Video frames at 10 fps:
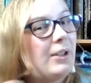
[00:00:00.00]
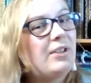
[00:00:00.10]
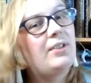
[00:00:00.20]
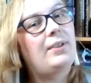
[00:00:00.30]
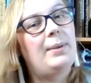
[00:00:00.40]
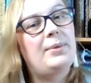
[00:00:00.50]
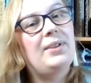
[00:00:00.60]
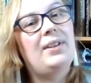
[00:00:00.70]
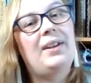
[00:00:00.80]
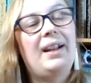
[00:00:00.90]

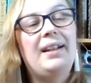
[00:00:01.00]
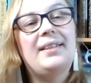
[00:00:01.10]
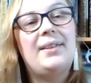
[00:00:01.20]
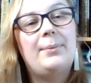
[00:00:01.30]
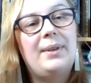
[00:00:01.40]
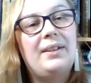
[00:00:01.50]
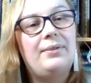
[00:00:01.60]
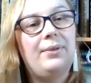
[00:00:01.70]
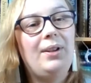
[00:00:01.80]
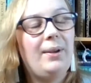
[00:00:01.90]
description. Okay, so we're
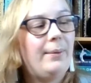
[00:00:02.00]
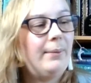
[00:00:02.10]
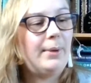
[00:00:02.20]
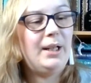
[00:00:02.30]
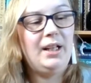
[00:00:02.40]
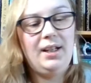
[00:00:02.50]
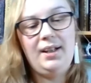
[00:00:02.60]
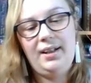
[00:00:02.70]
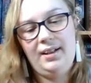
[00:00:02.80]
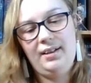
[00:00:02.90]

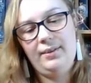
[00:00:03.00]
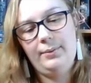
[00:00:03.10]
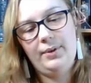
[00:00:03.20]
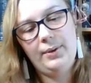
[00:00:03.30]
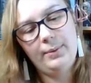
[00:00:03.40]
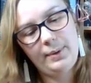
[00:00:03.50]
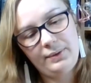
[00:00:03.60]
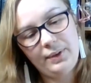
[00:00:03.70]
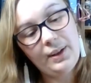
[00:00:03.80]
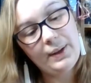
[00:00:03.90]
following, who are we
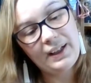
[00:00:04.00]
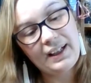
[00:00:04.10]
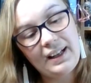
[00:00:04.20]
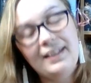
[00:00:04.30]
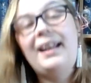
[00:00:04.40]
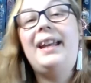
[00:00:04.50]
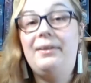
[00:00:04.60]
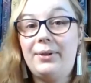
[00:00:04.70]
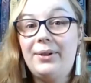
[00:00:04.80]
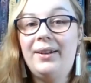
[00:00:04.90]
following again?
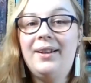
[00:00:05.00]
Kiva.